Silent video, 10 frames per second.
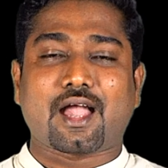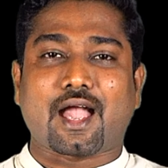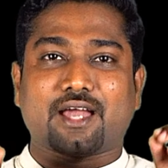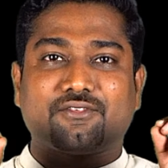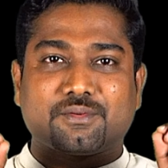
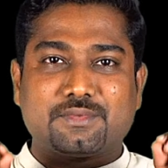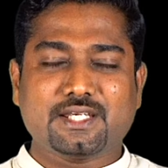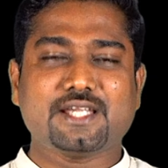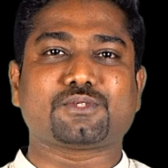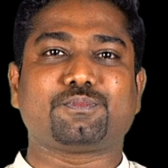and from
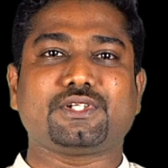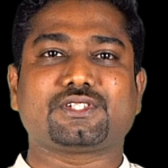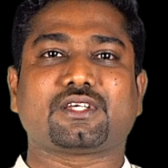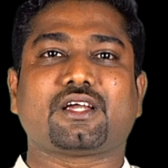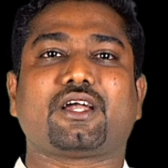each
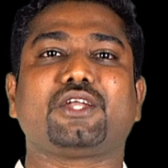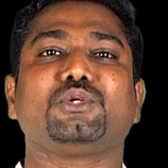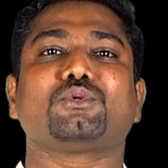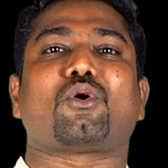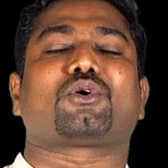bits a
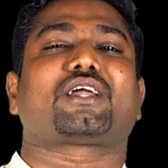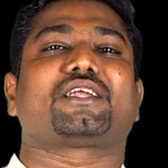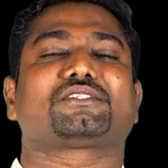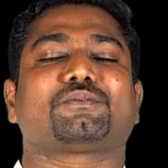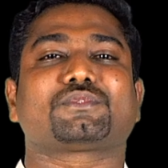new
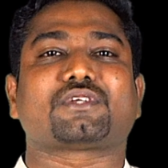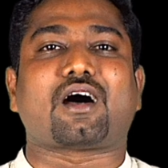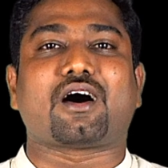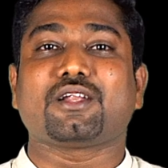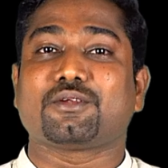organisms
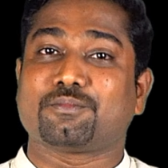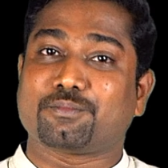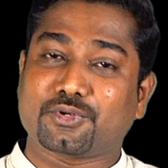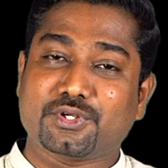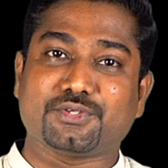are
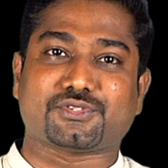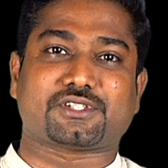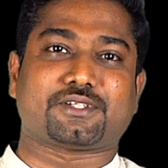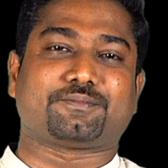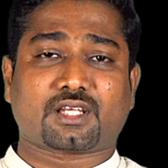produced.